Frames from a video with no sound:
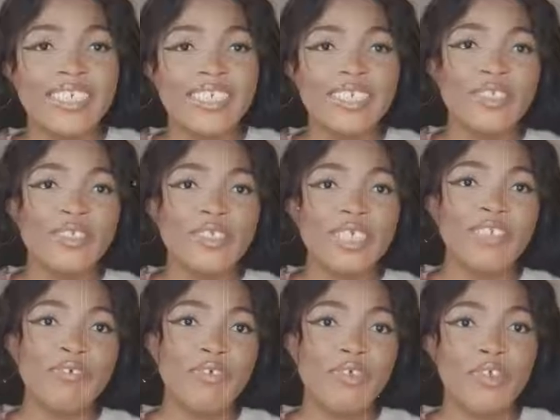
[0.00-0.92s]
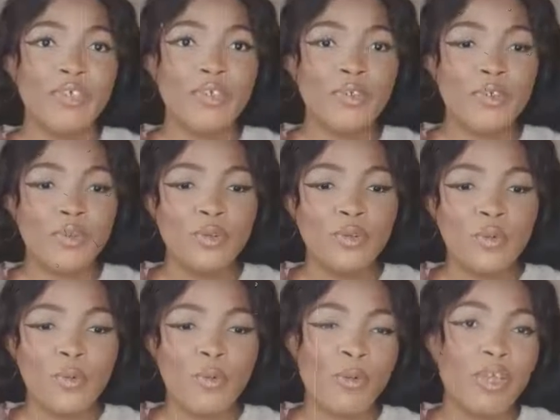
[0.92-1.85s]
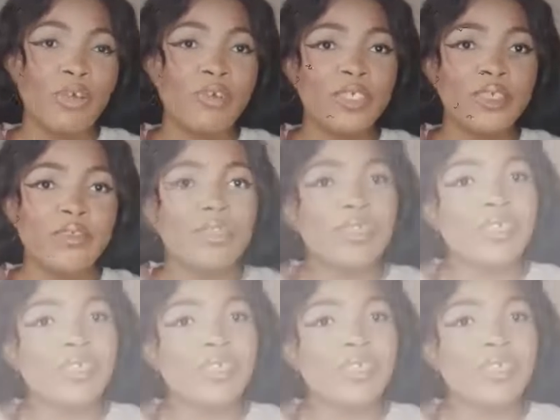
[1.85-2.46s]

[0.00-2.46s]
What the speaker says: In today's video, we are going to be